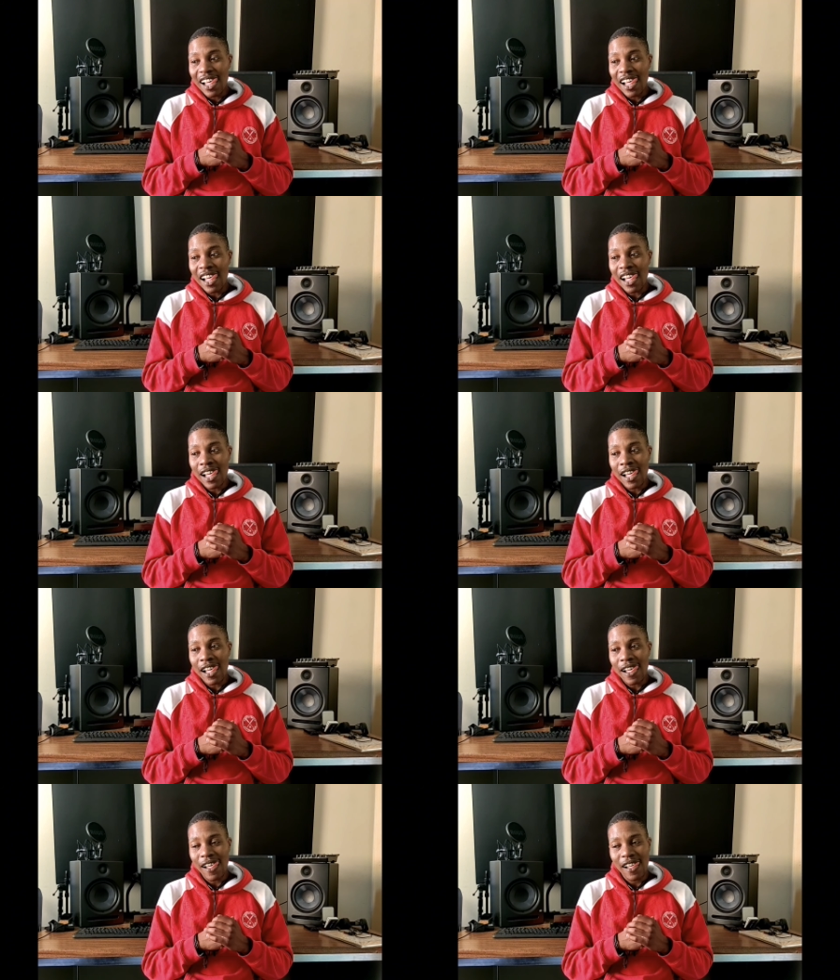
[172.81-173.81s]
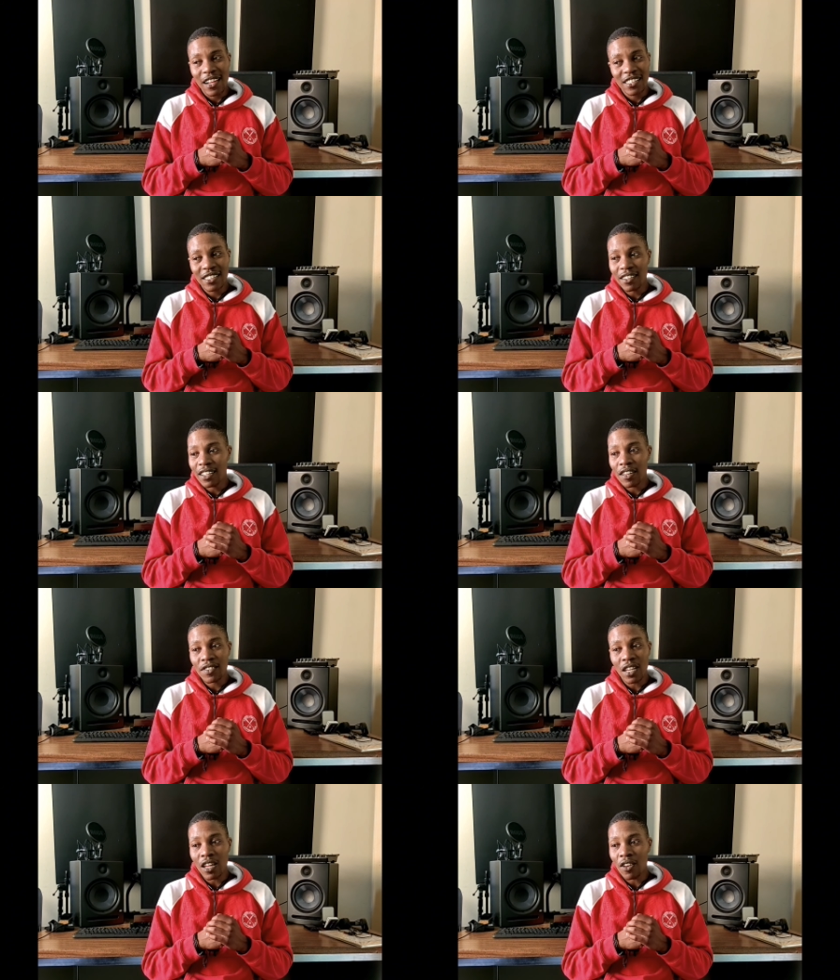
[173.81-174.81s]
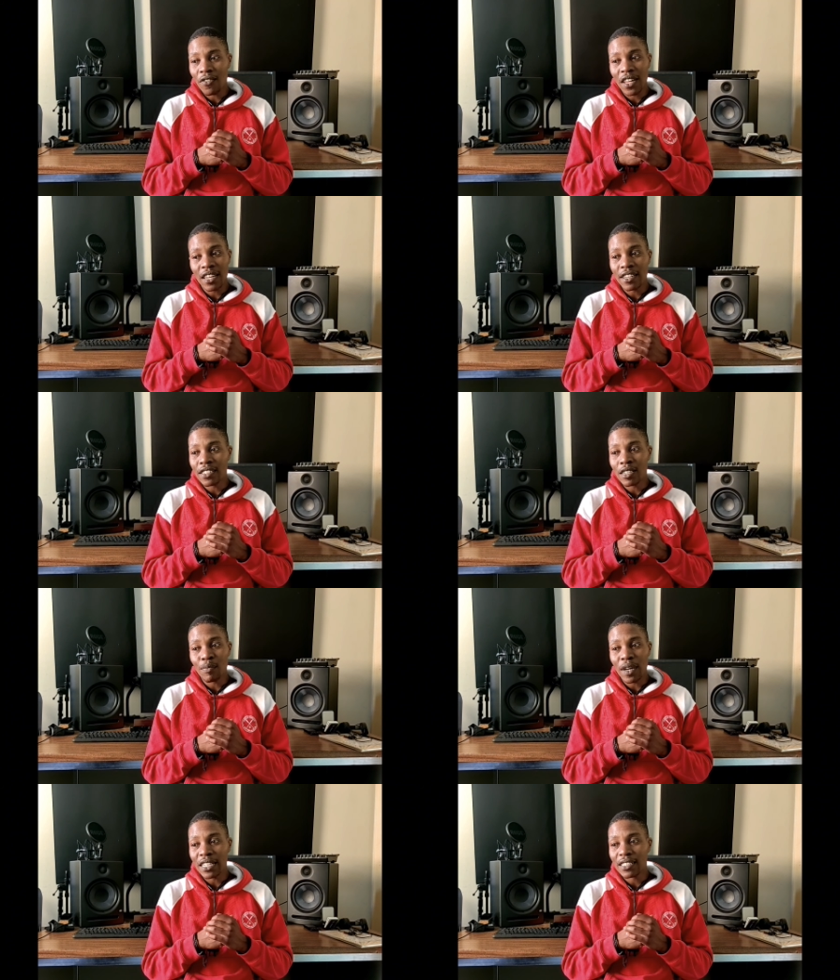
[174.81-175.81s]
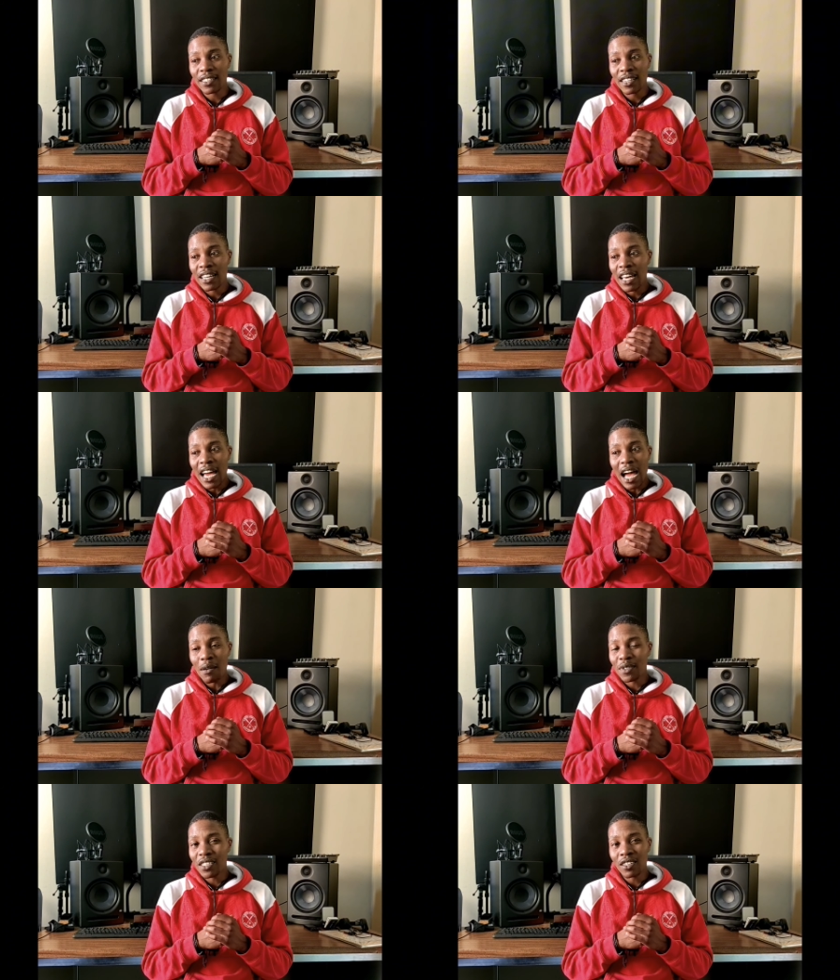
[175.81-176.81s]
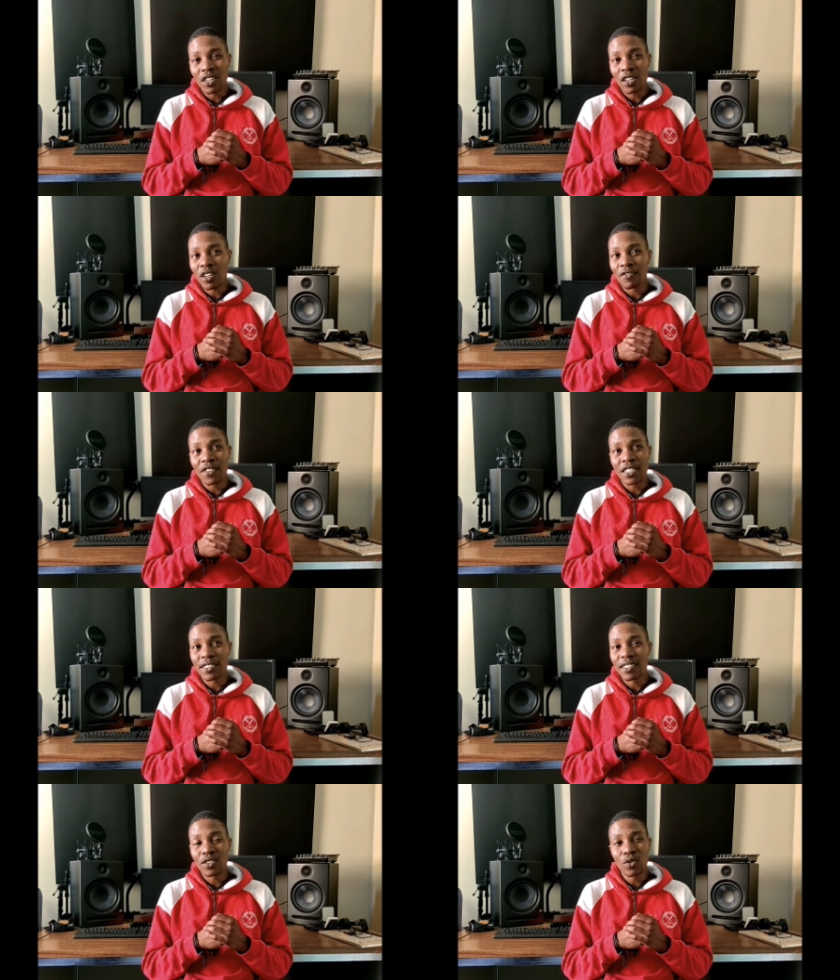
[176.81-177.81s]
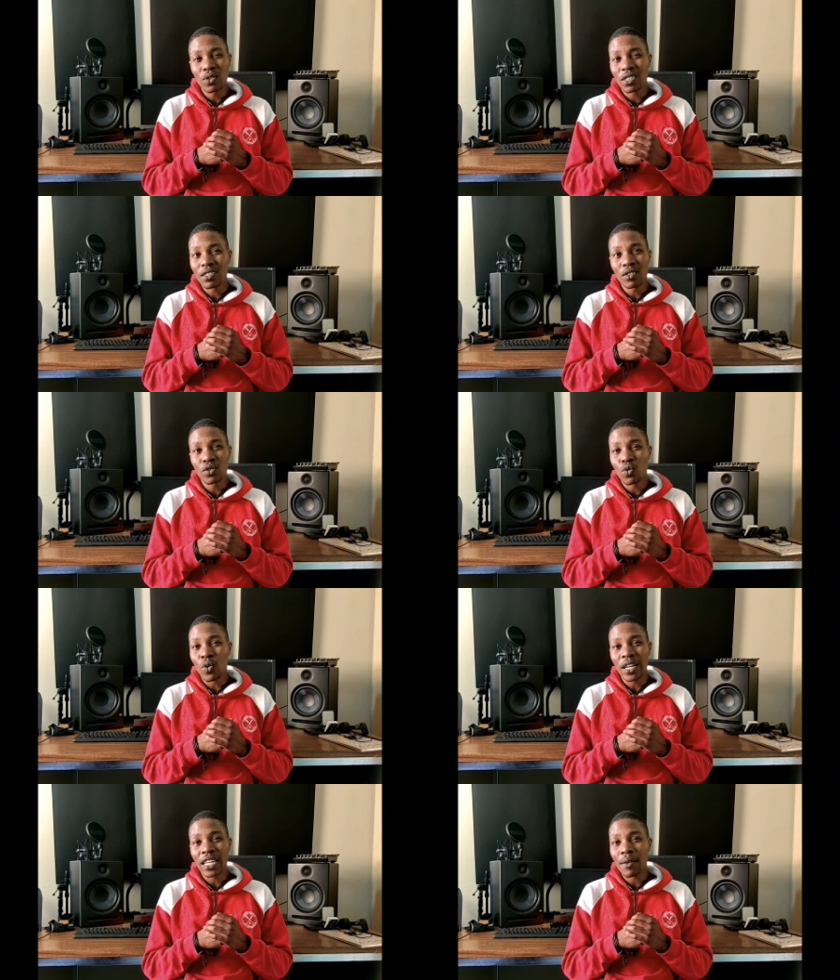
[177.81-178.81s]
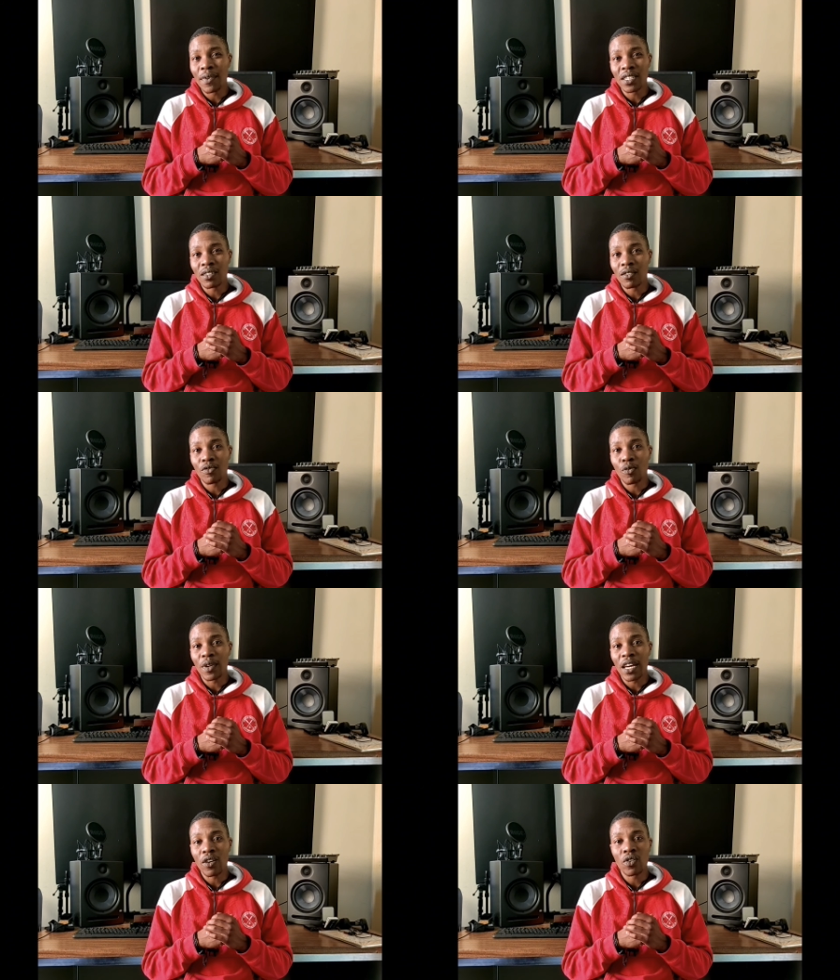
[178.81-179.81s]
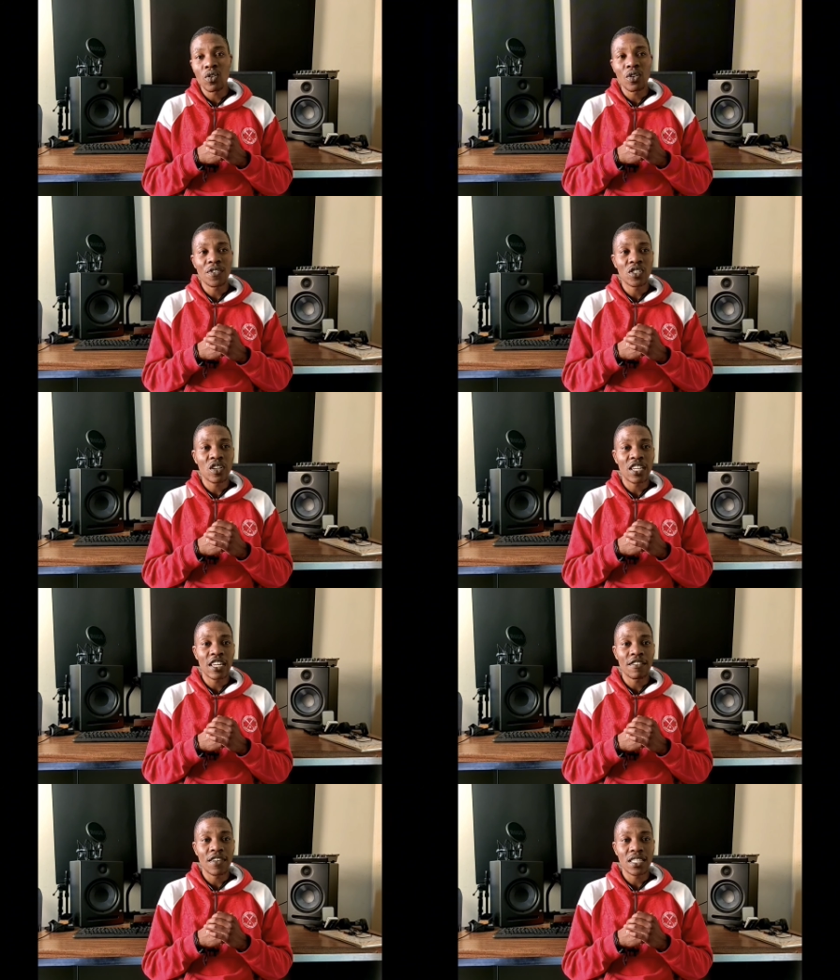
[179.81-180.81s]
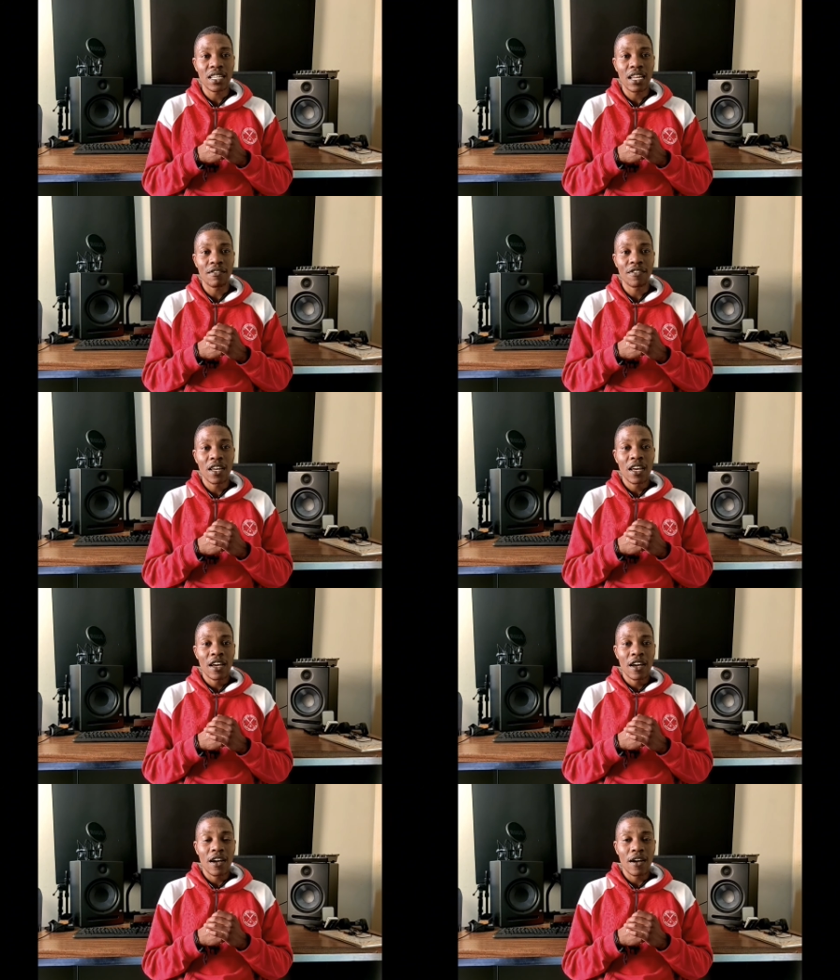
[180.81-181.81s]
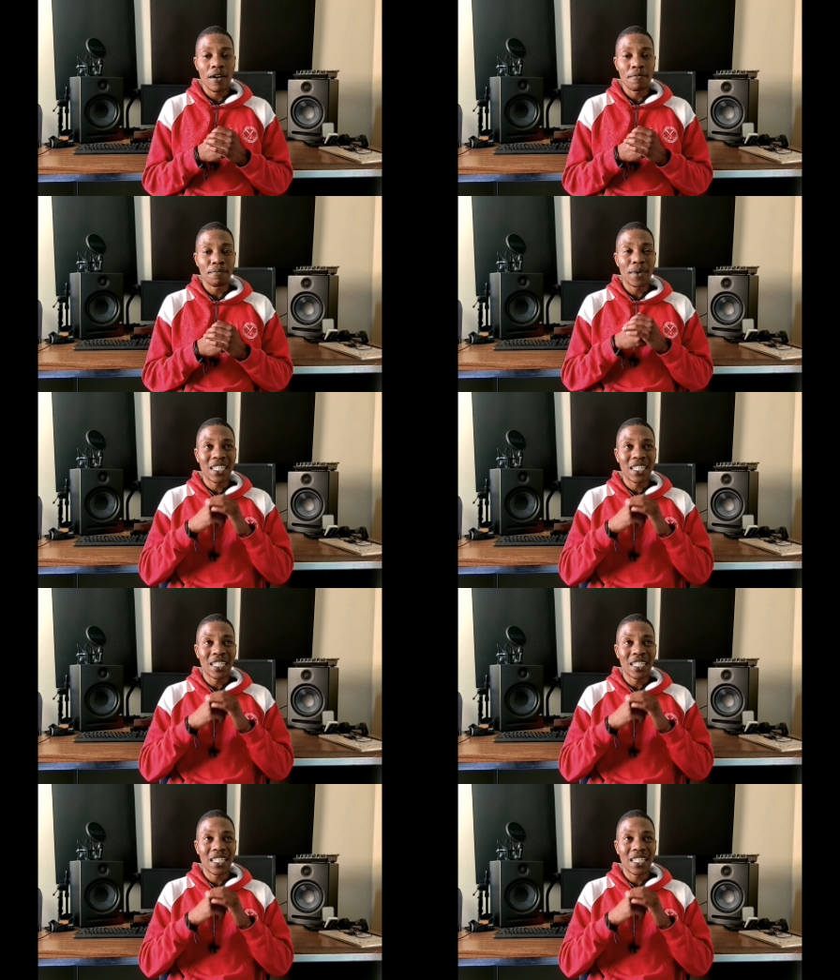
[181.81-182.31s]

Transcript: Uh, it still gives a lot of energy, but I'm still not convinced. It's still, it's still too one-dimensional for me. I don't know if it's going to give us enough. Um,